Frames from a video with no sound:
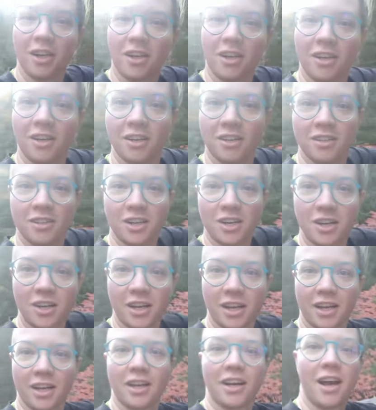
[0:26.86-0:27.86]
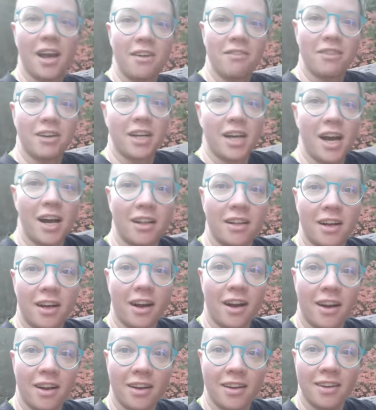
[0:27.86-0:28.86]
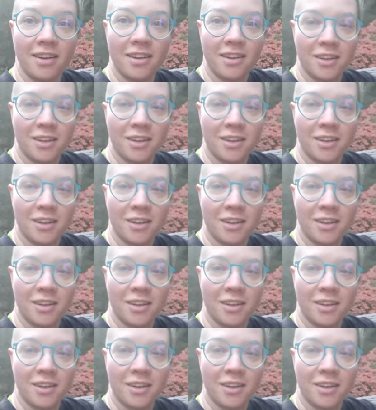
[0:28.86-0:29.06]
are turning every color.